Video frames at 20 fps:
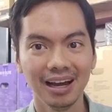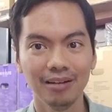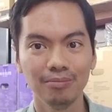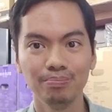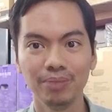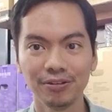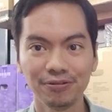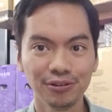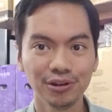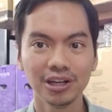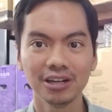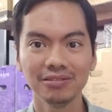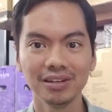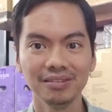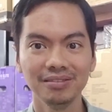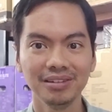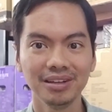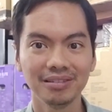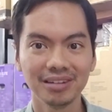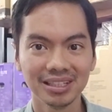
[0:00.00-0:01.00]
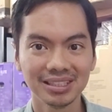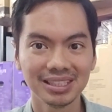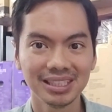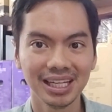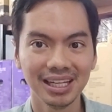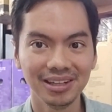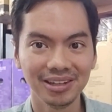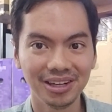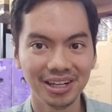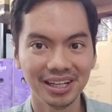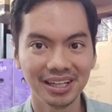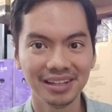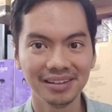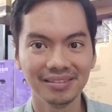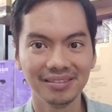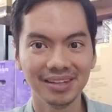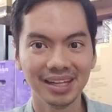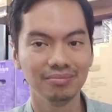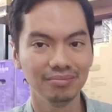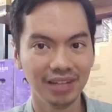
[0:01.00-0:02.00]
Before, when we were still
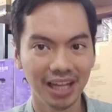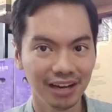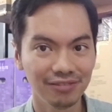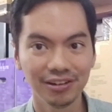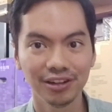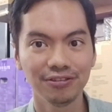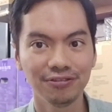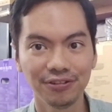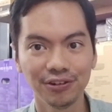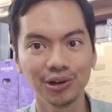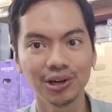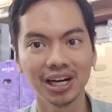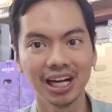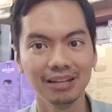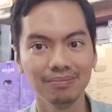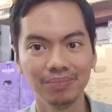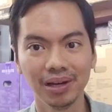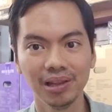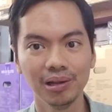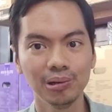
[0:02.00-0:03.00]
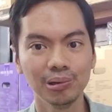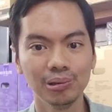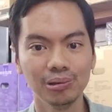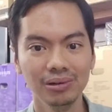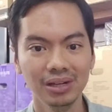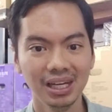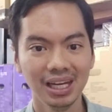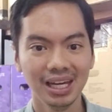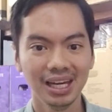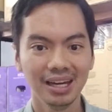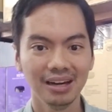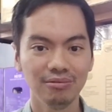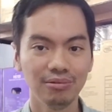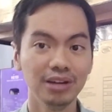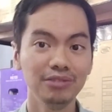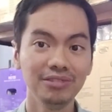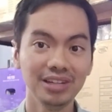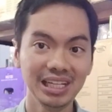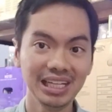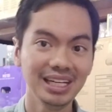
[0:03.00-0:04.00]
on level 4 and below,
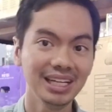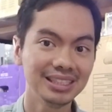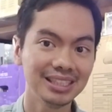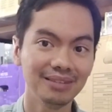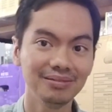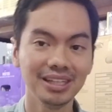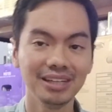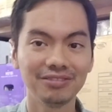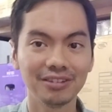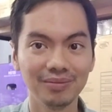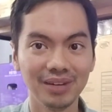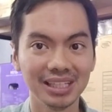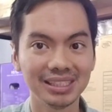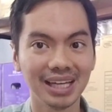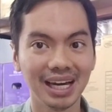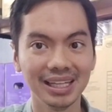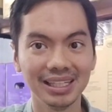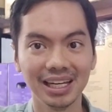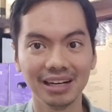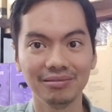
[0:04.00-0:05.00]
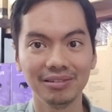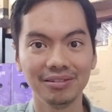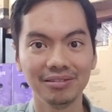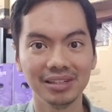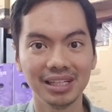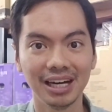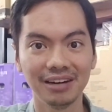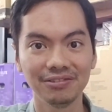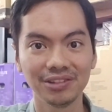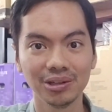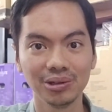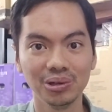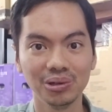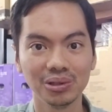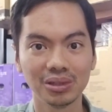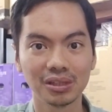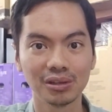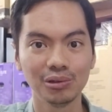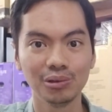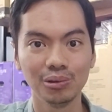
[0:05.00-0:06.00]
when we needed something from Lazada, we would have to
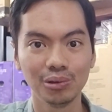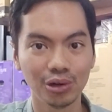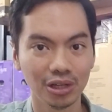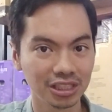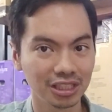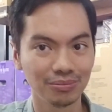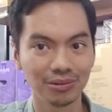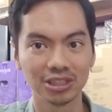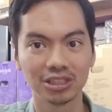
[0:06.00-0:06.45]
go through customer